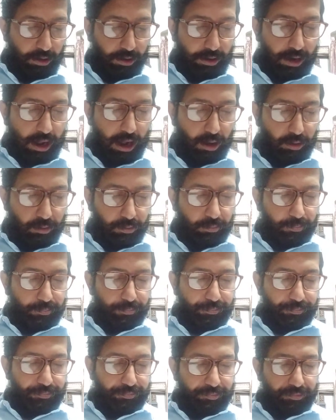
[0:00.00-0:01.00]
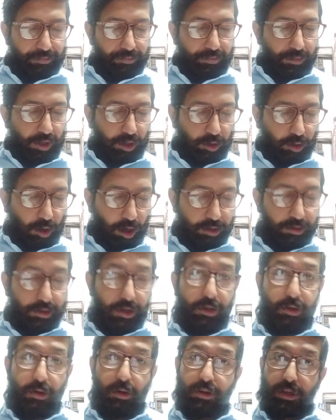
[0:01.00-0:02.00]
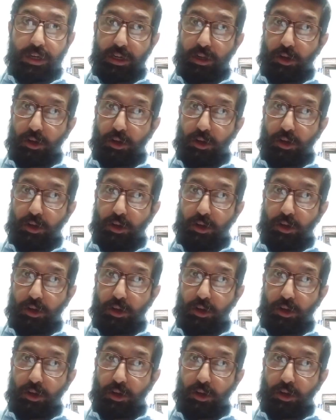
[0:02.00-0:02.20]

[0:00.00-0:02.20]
Now, the Constitution